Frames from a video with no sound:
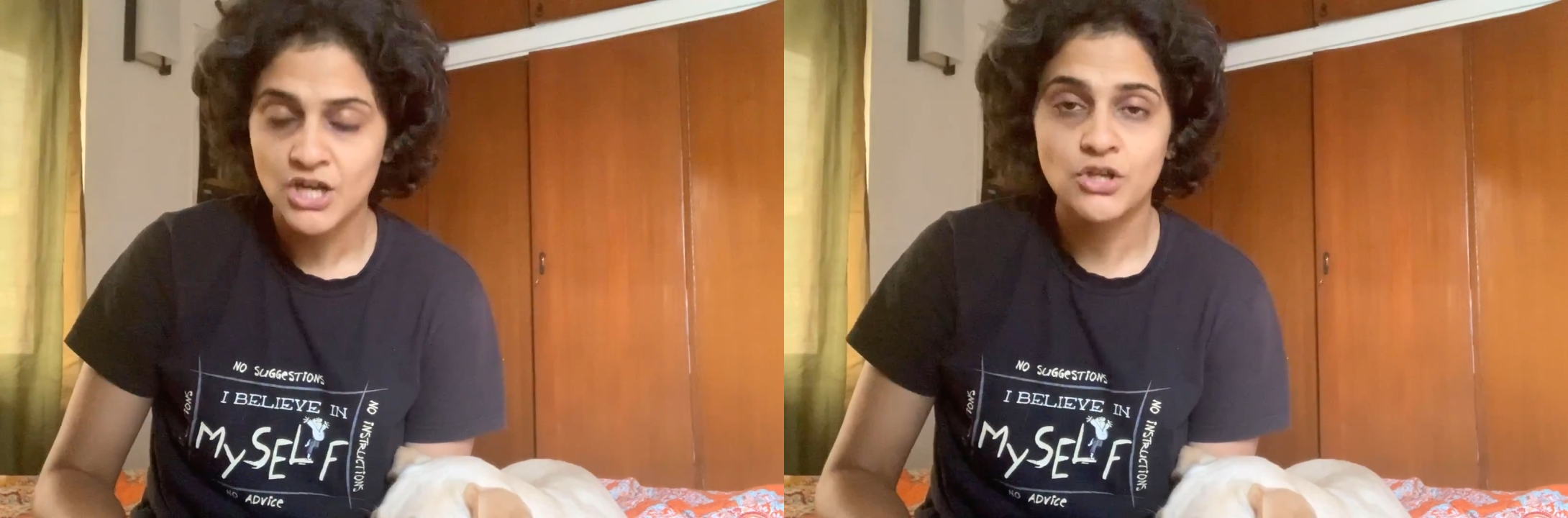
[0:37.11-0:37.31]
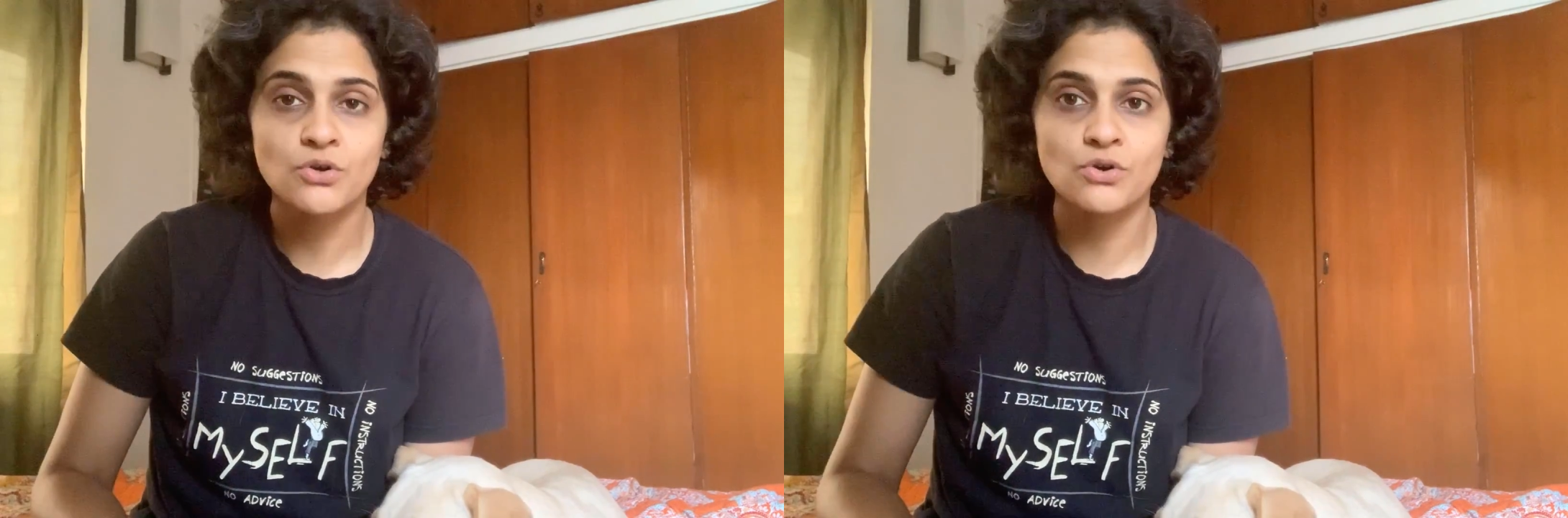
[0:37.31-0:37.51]

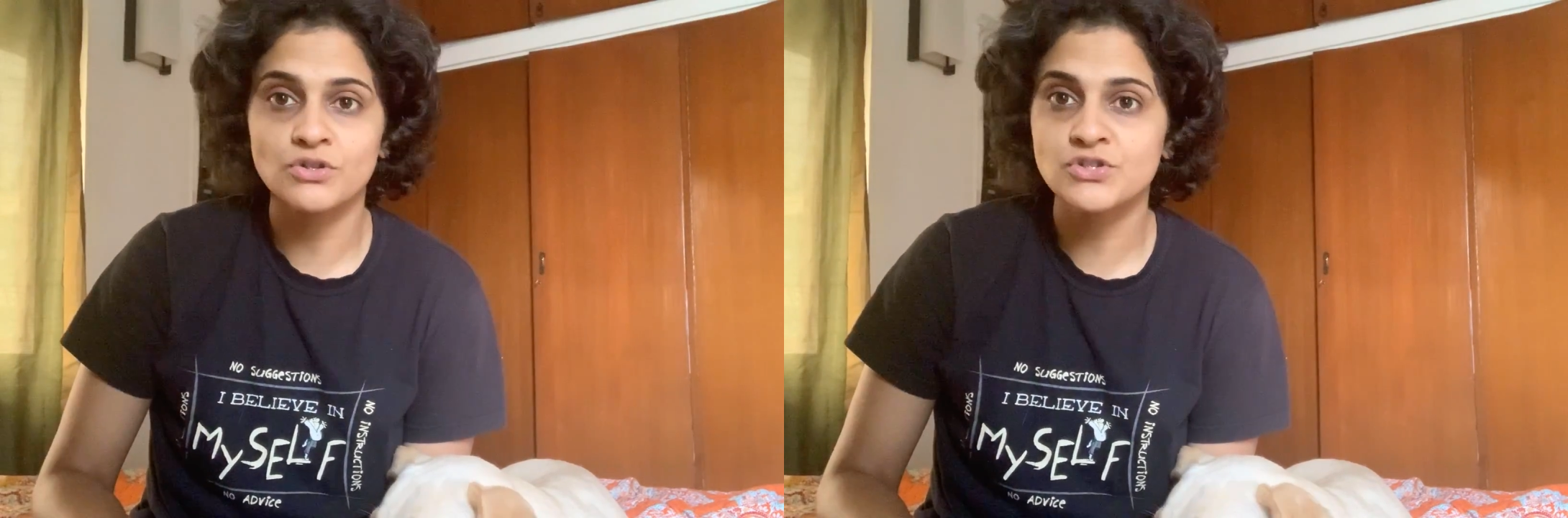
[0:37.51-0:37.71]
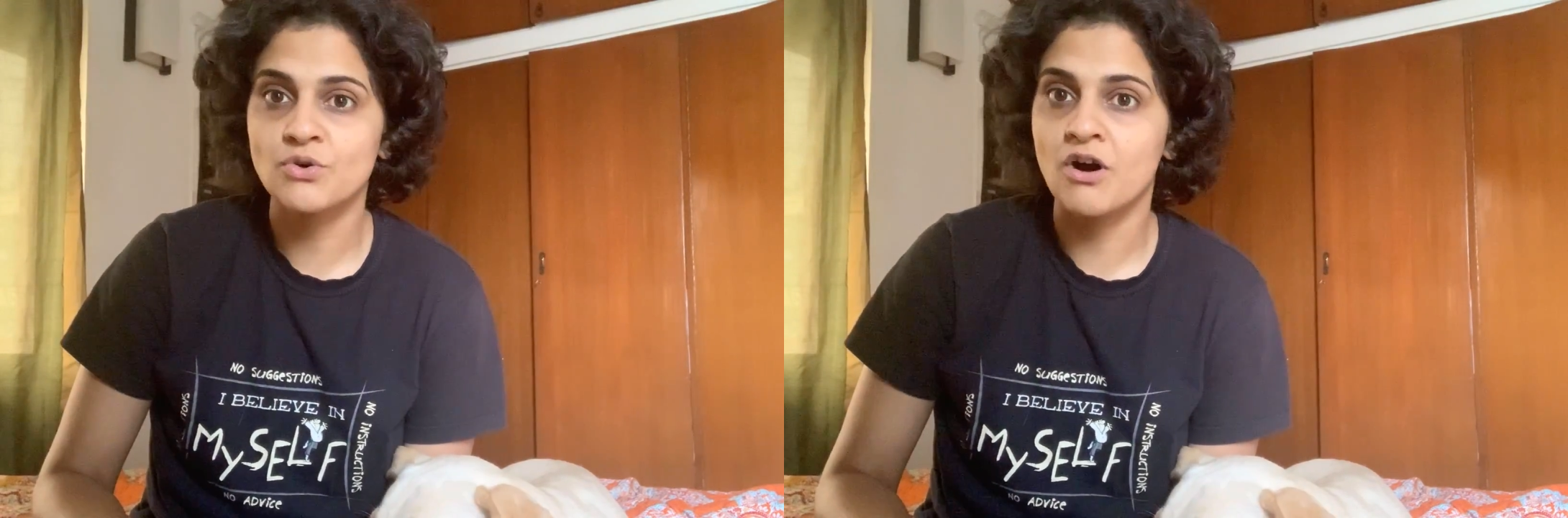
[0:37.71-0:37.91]
You could
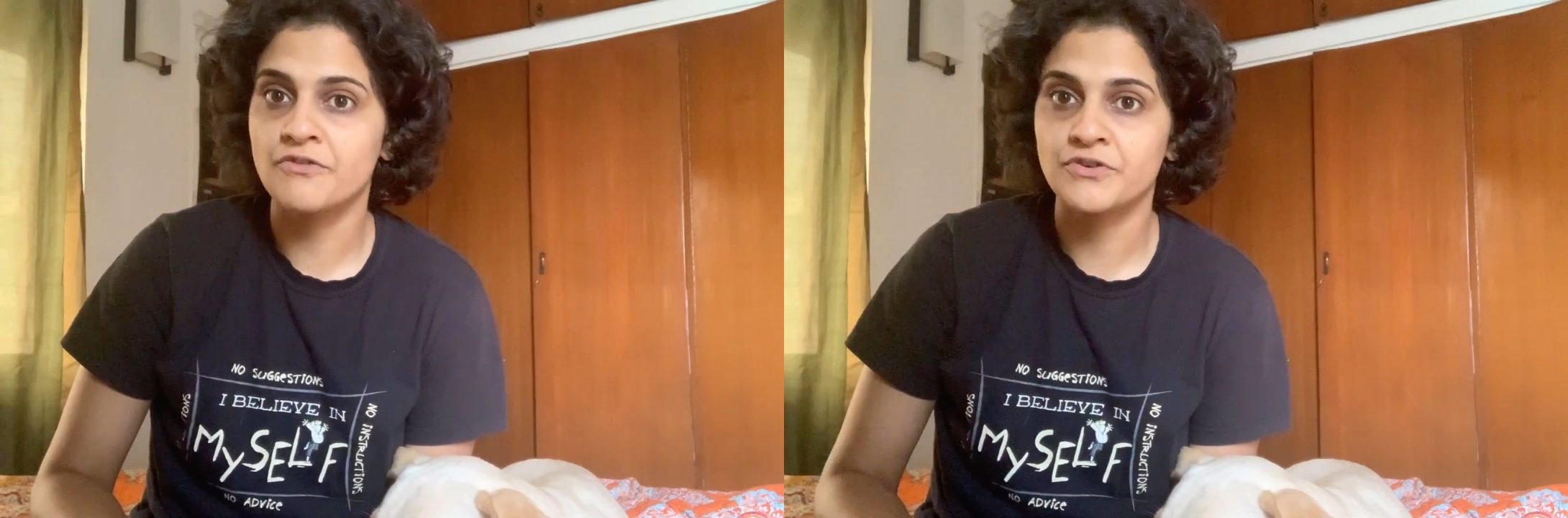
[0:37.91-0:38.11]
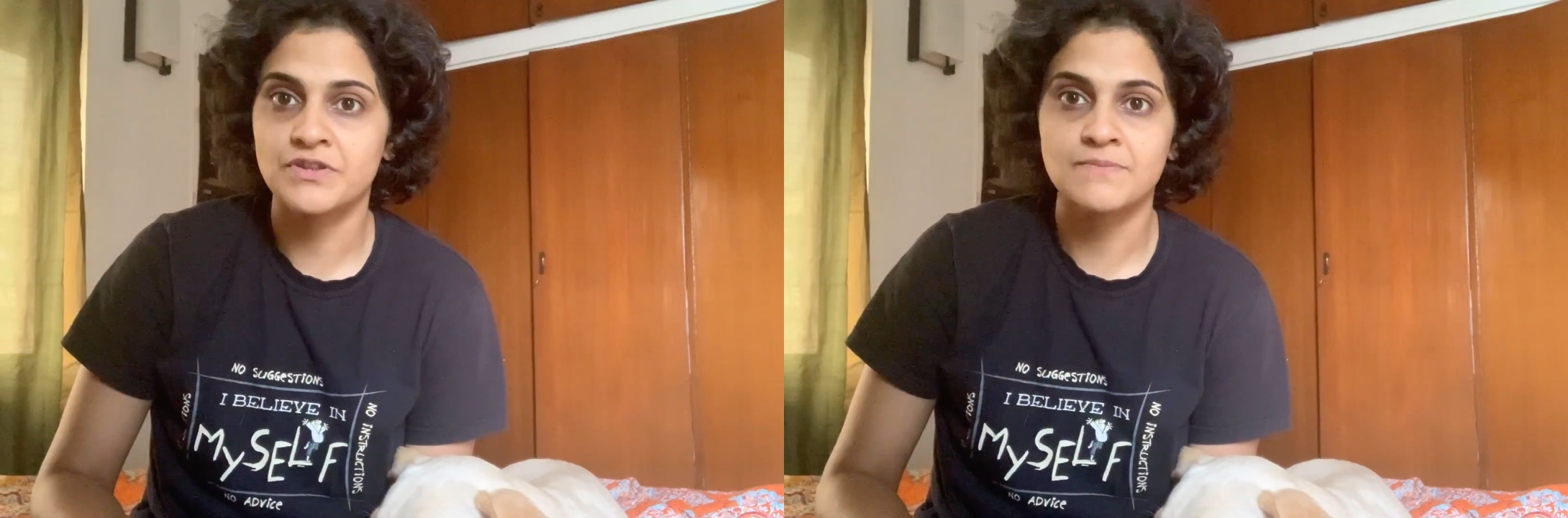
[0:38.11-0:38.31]
also
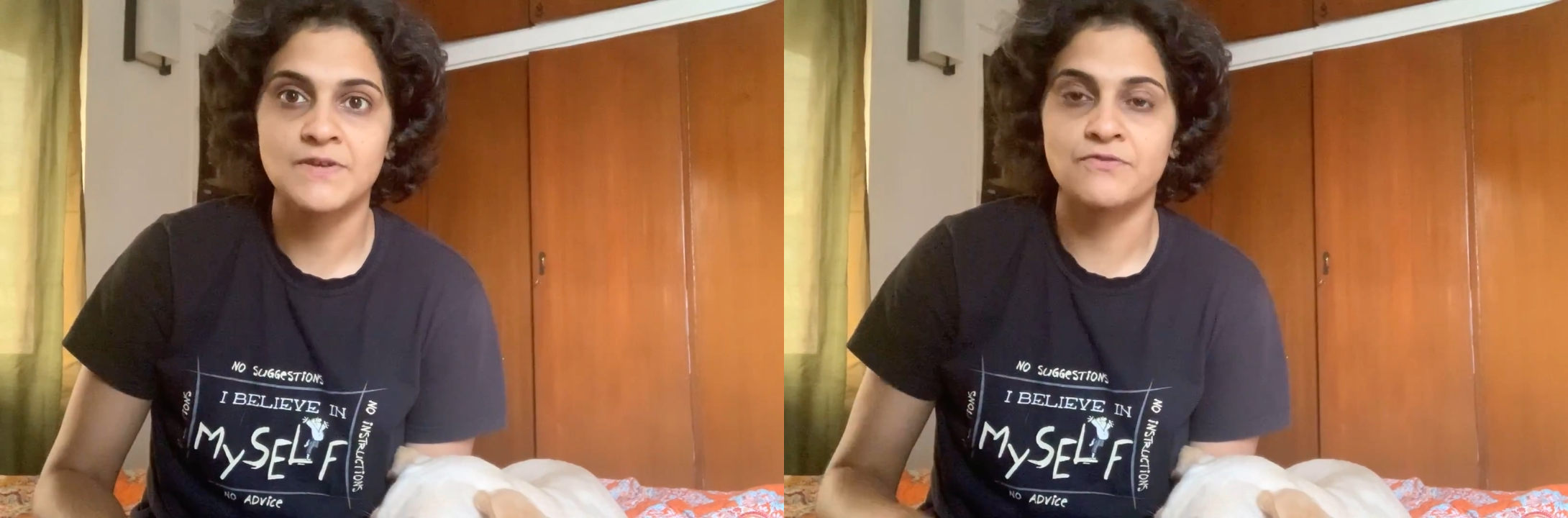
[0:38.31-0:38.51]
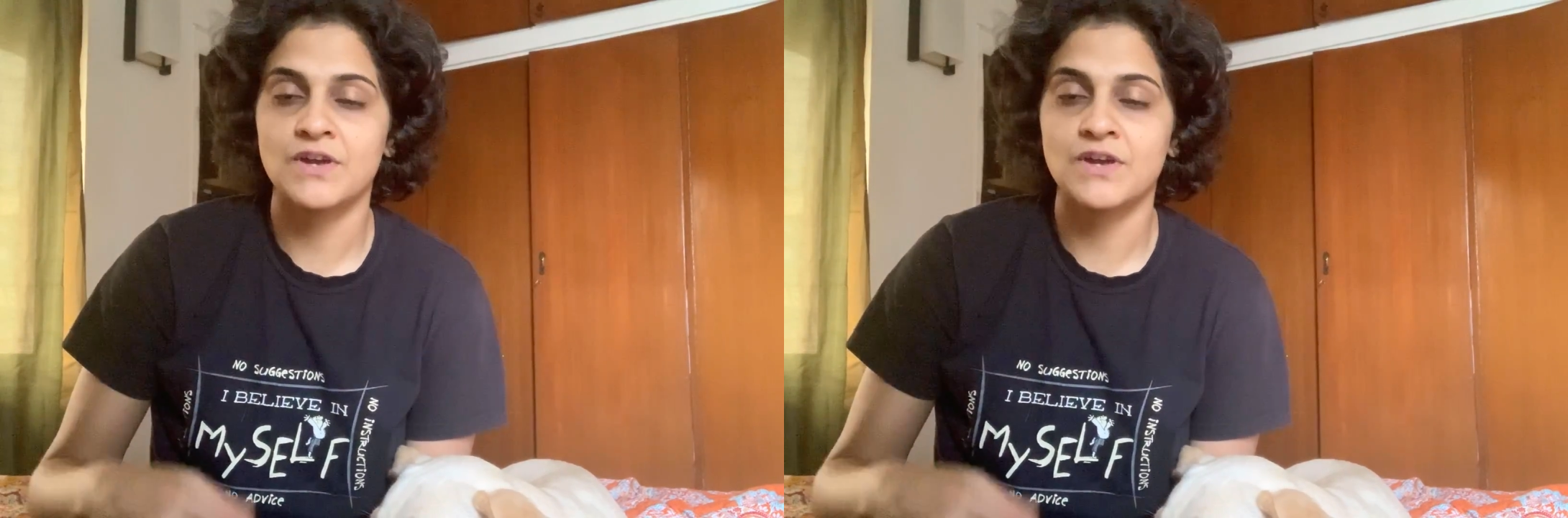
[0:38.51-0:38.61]
offer them their